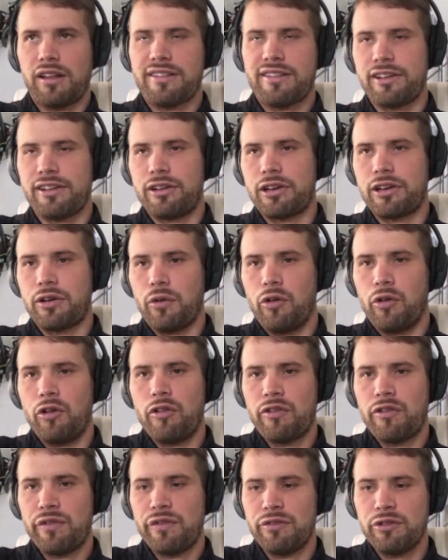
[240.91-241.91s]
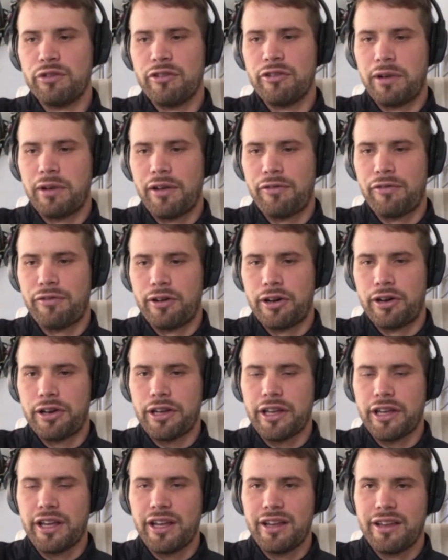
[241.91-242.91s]
I started off with my father.
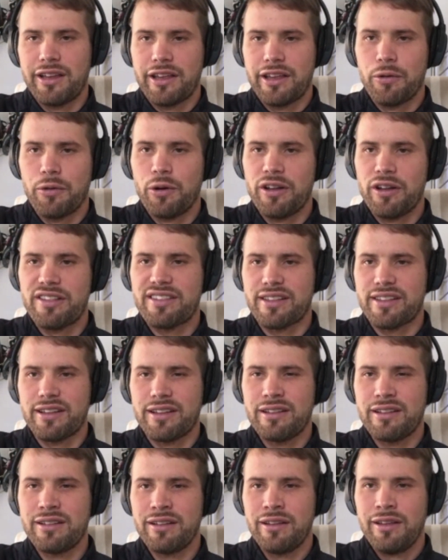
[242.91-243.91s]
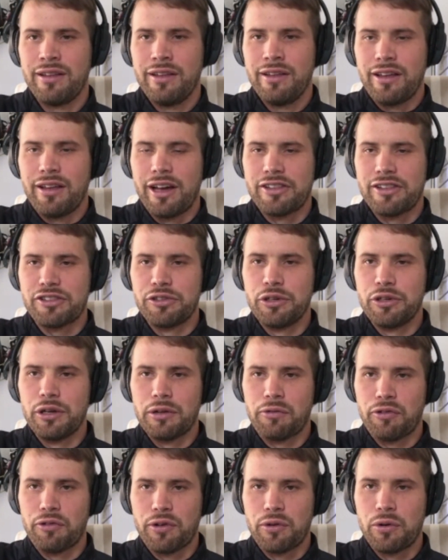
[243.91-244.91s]
He was had to do
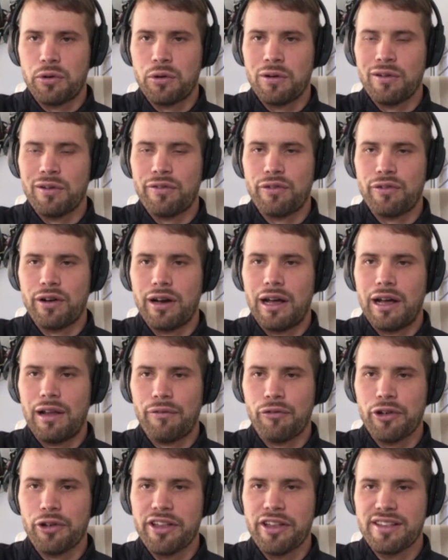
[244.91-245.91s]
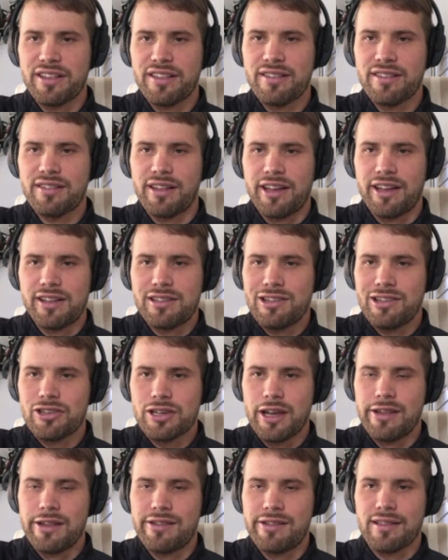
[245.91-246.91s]
it for health reasons. He had to
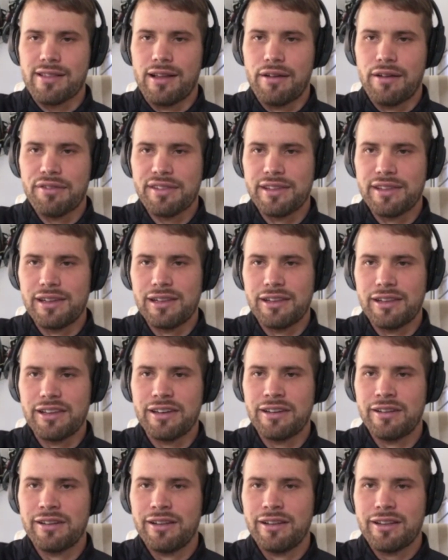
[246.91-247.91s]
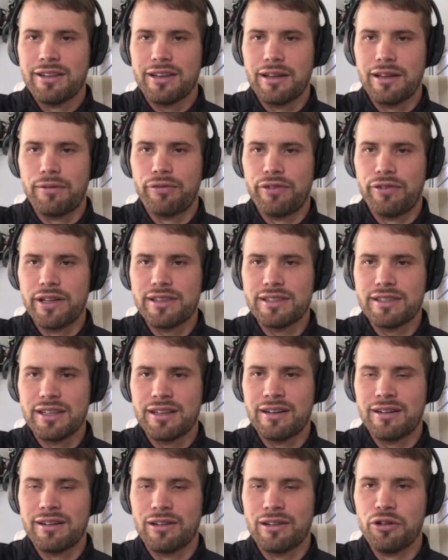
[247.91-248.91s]
change his lifestyle and get fit
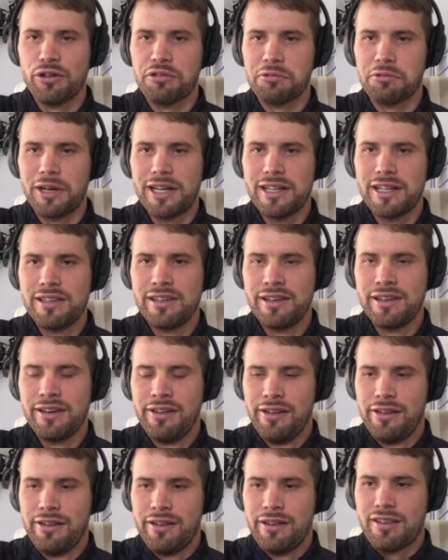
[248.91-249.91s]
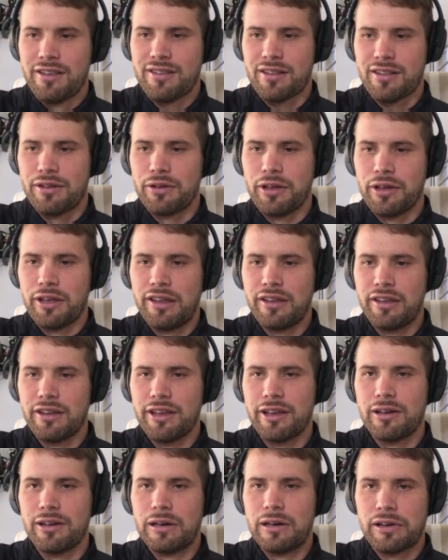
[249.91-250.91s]
and lose weight. So
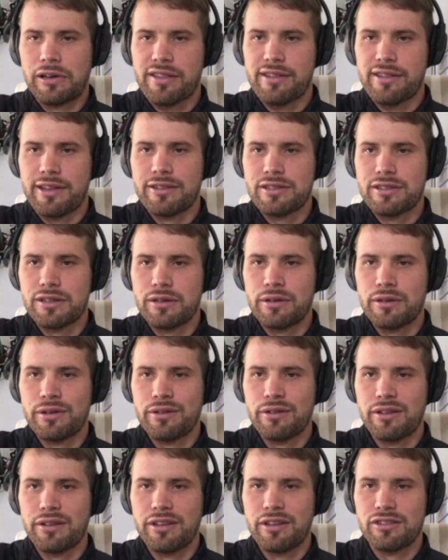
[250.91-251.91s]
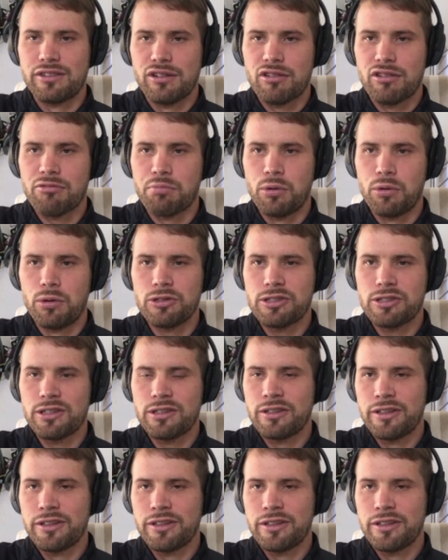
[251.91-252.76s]
he got us into the sport.